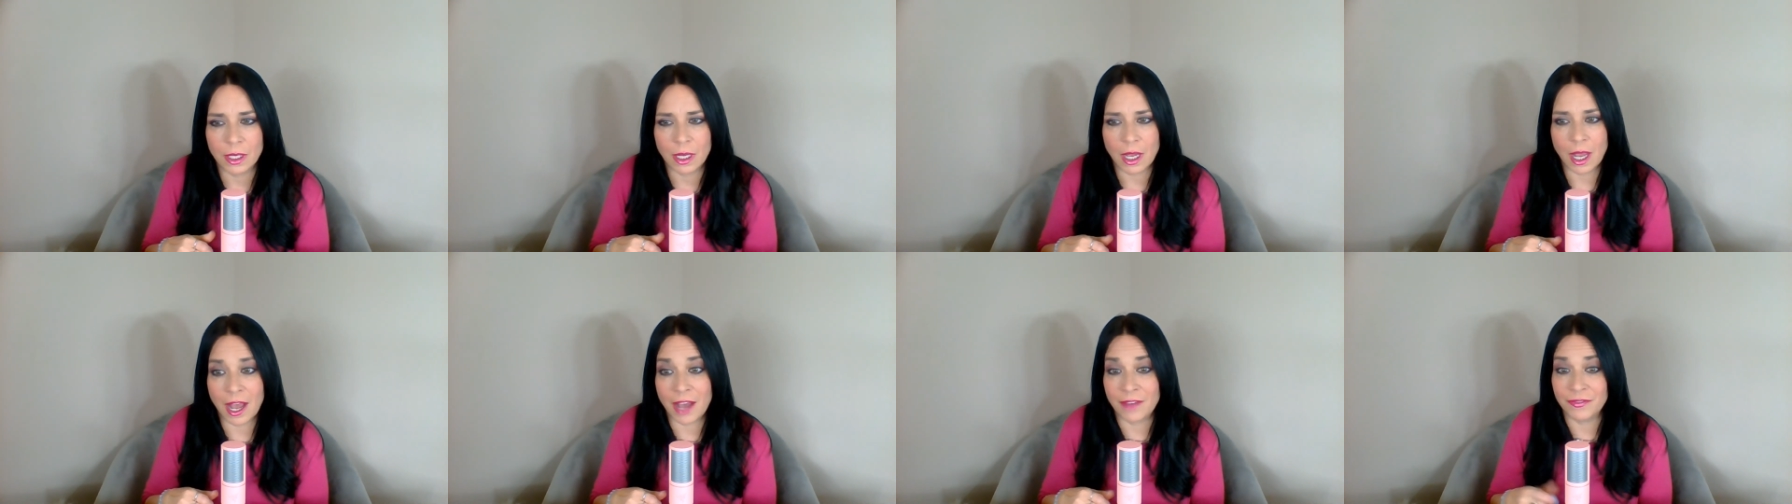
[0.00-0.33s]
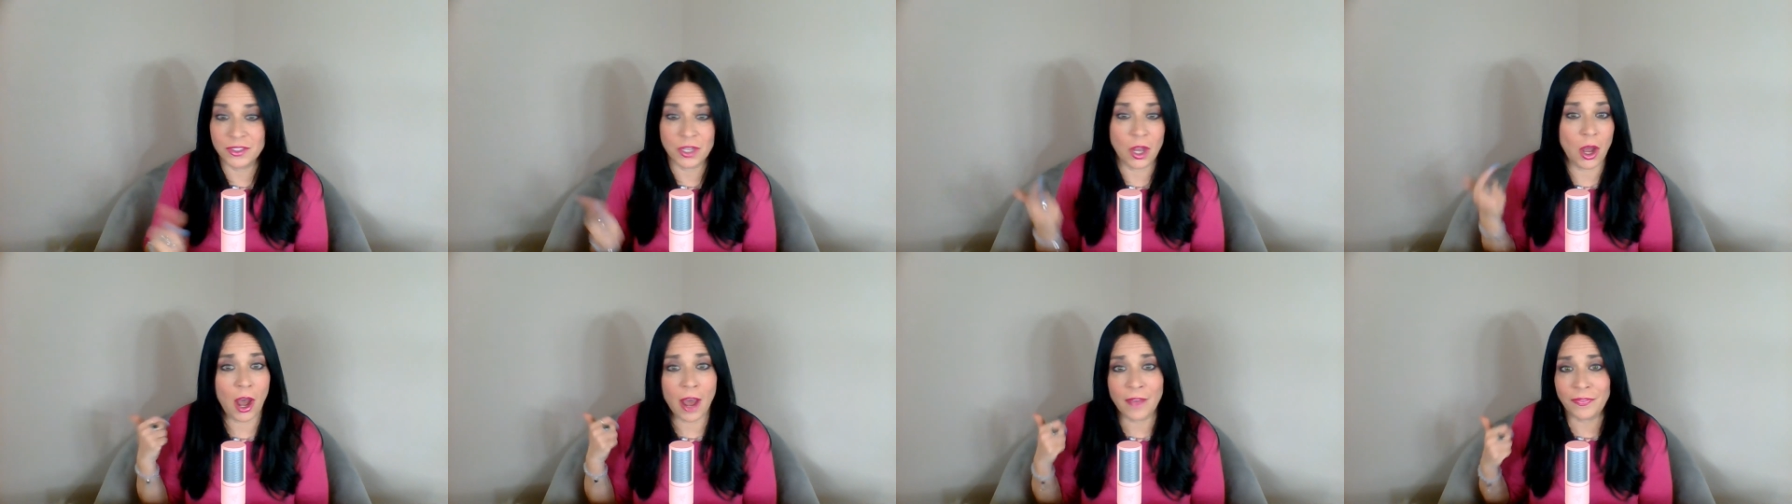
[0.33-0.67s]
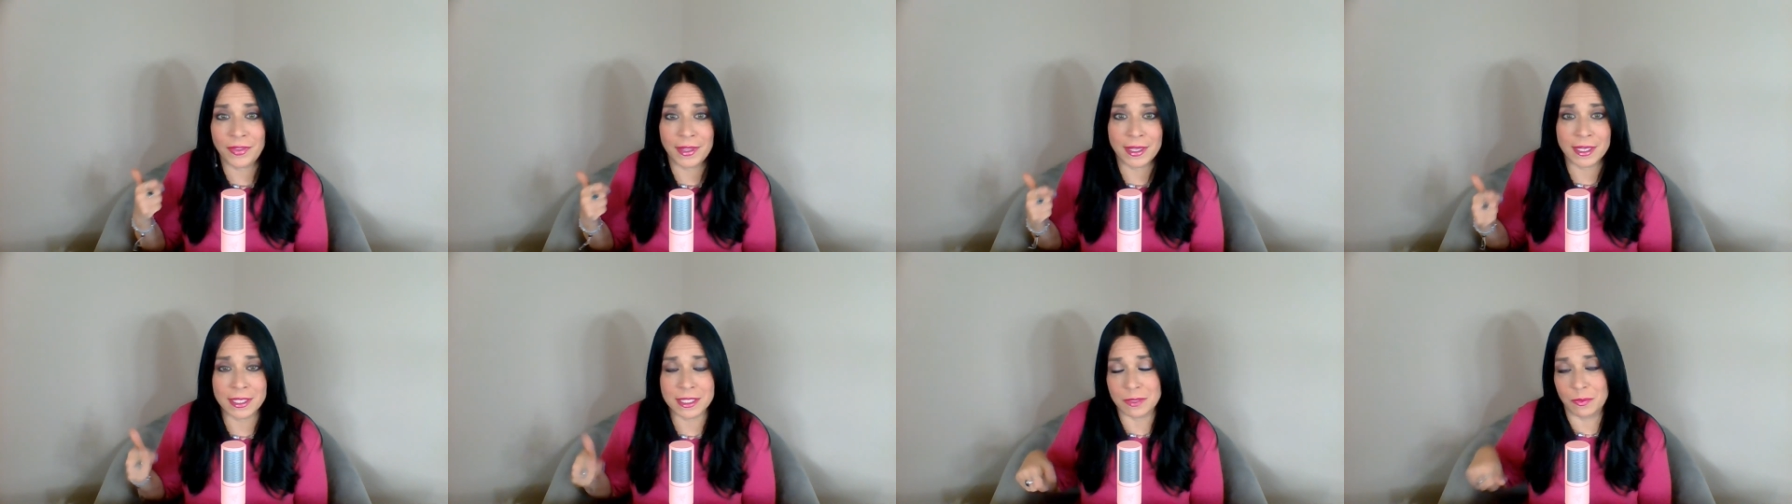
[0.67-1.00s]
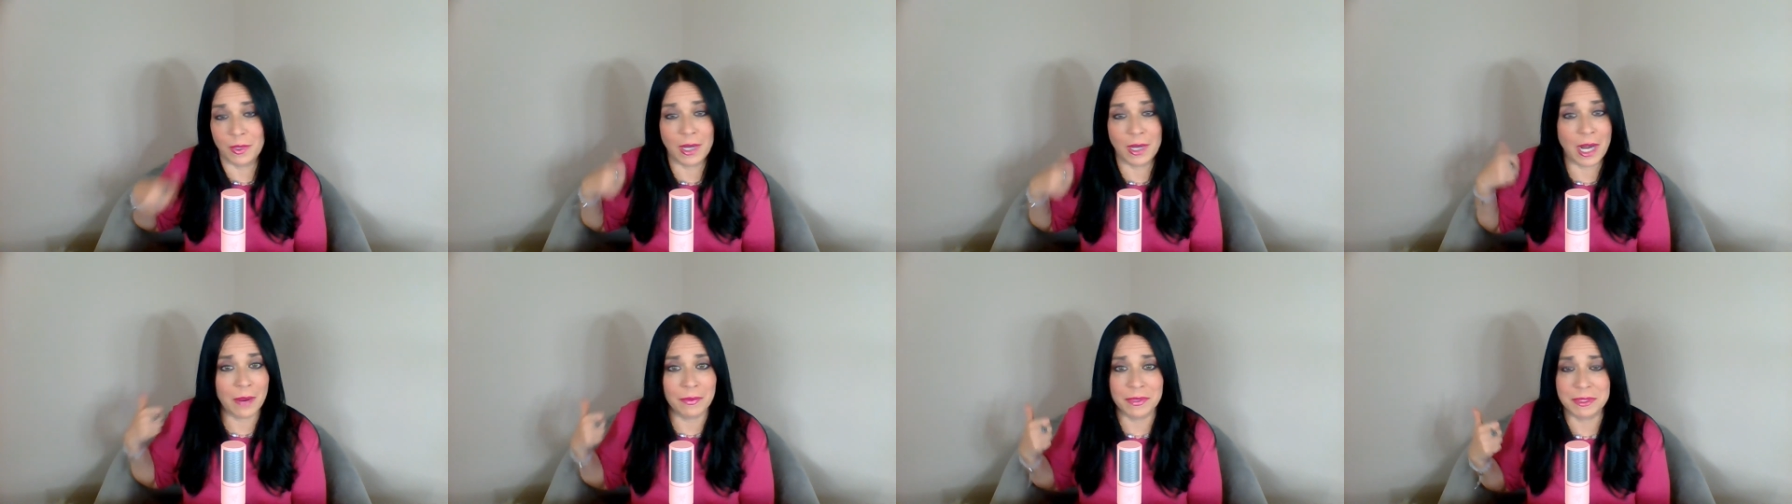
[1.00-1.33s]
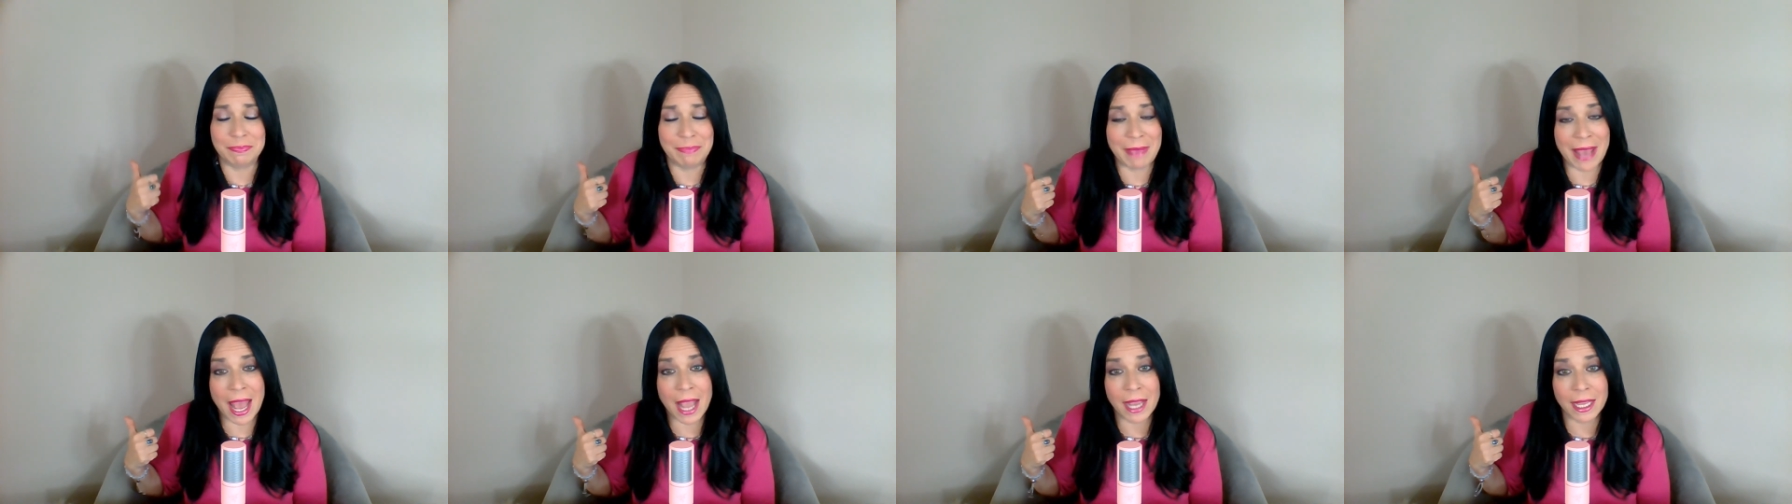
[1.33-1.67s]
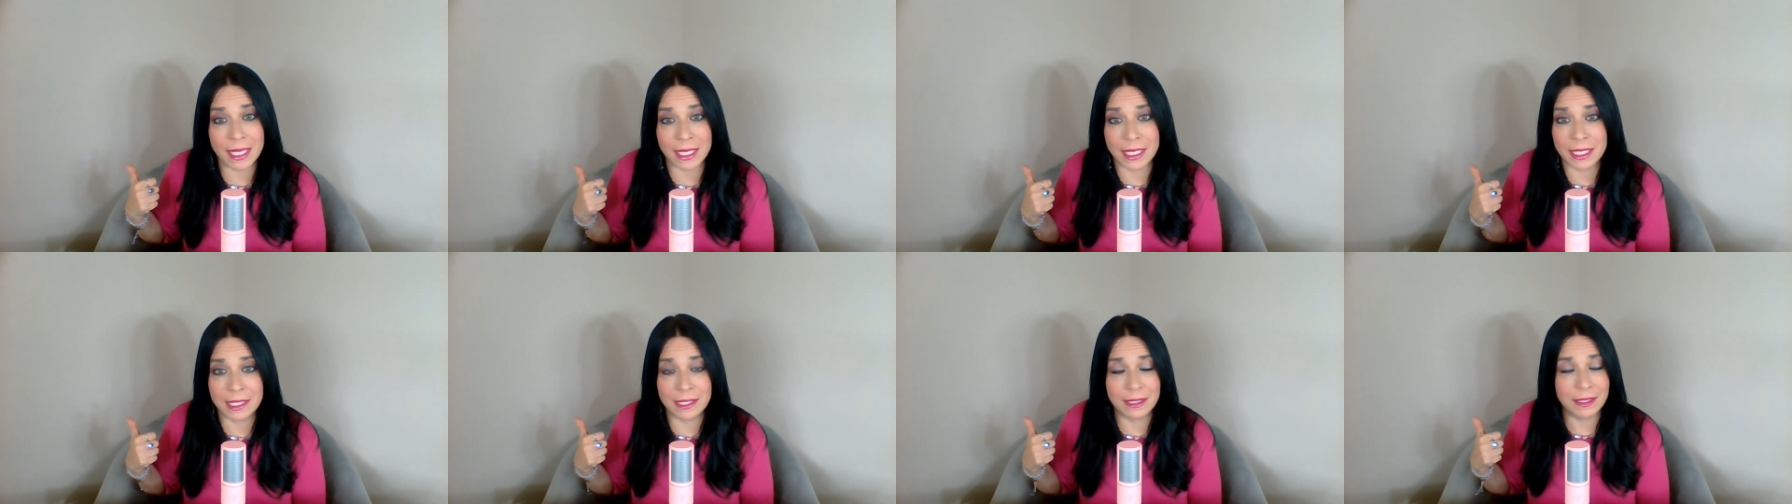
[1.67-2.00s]
I've taught this when I was back
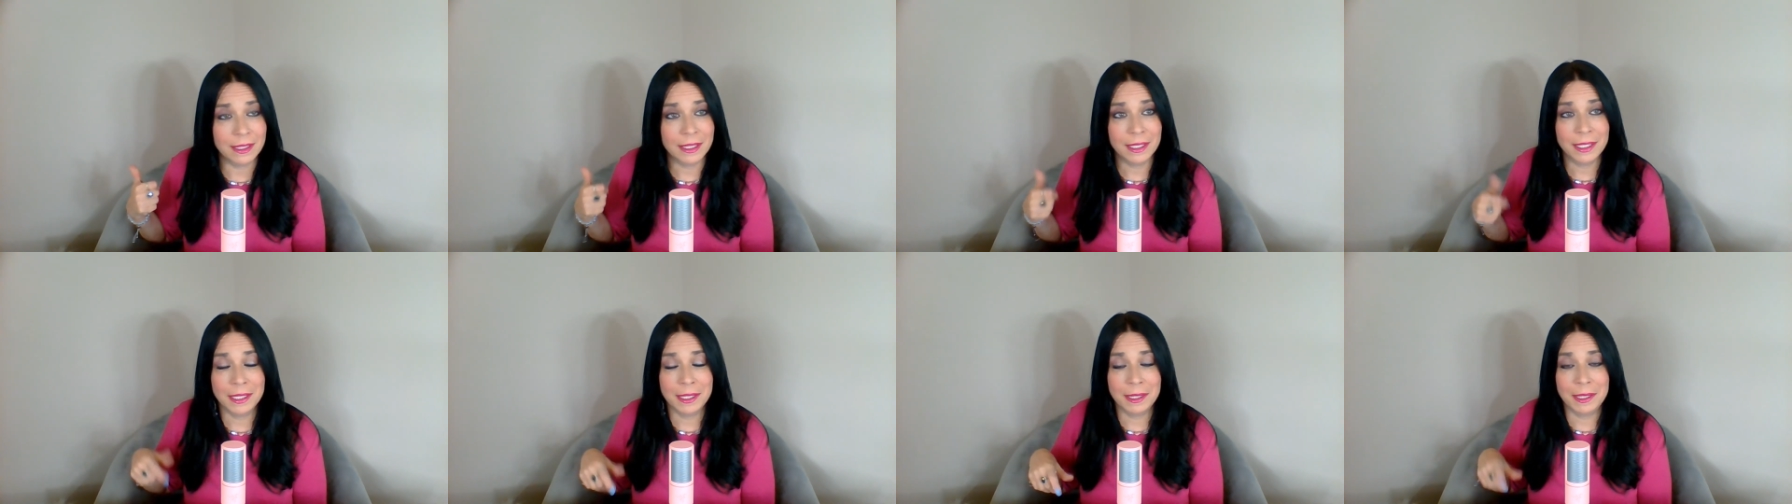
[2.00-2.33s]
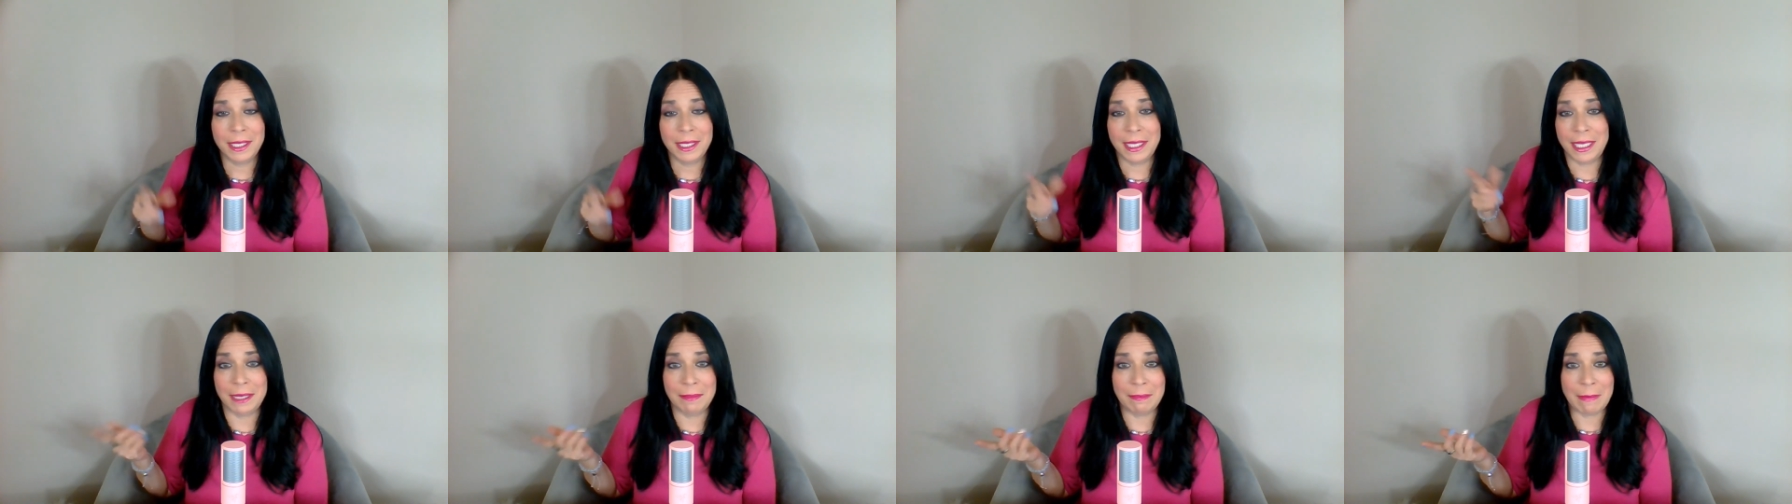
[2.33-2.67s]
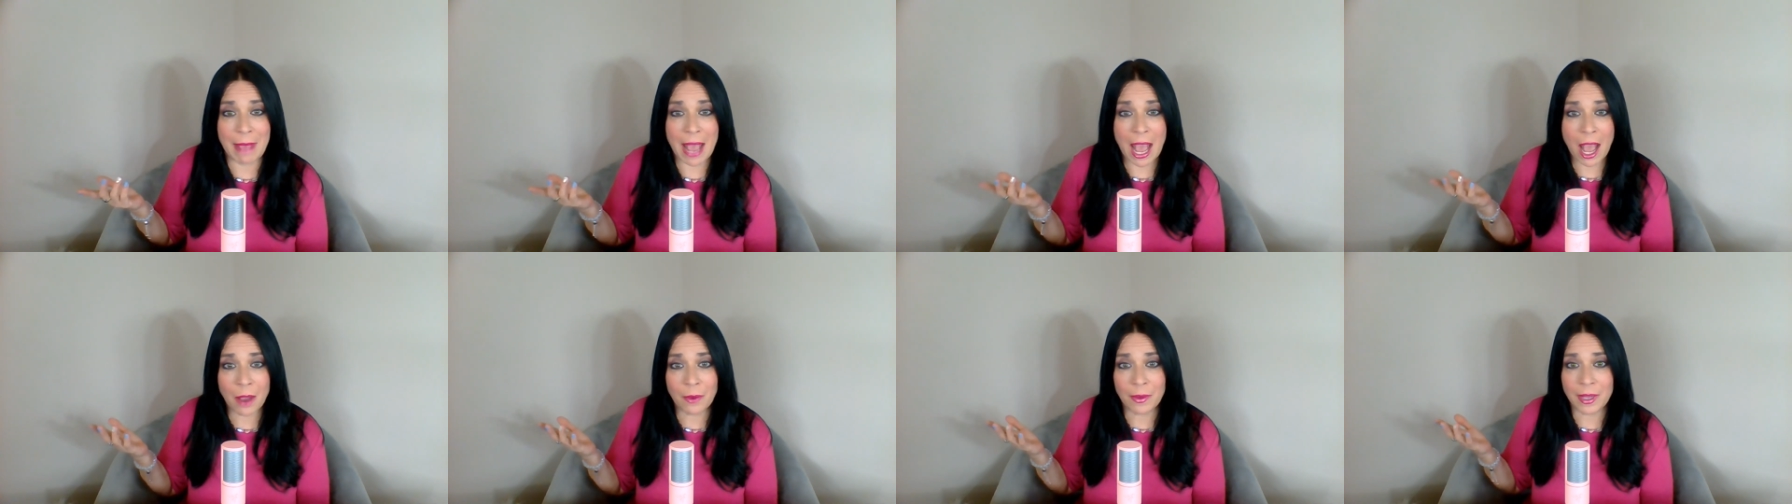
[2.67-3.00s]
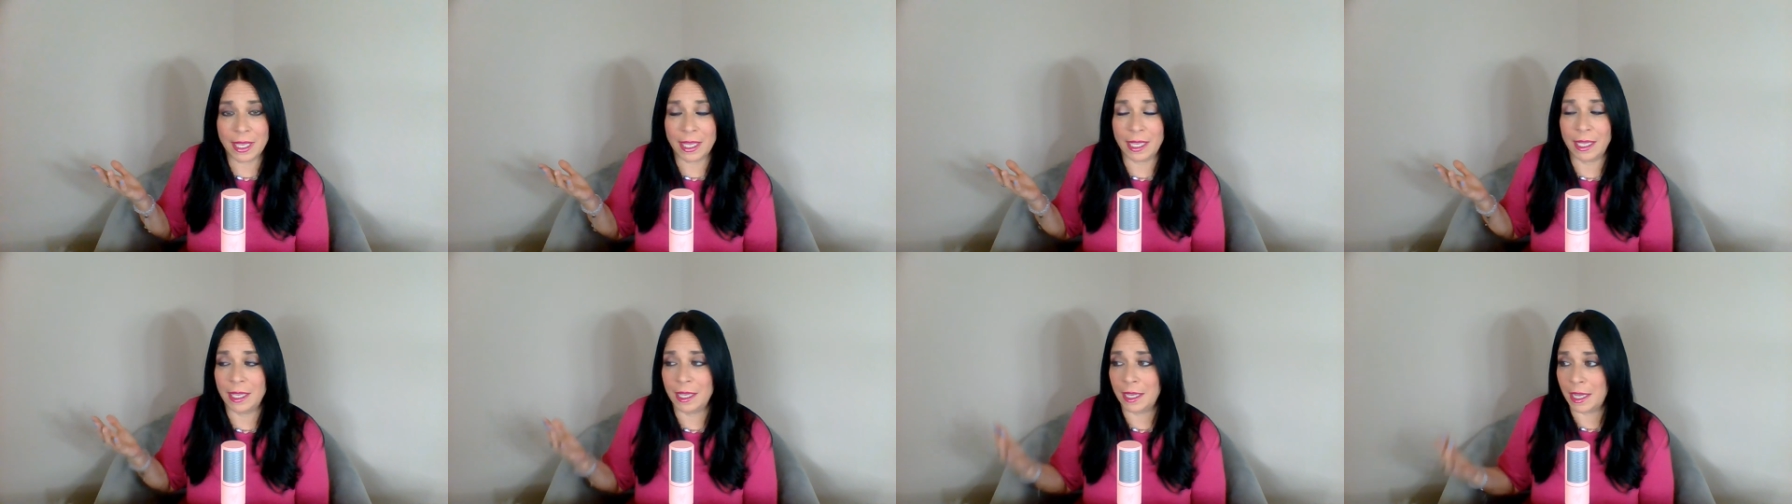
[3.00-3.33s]
in Maui.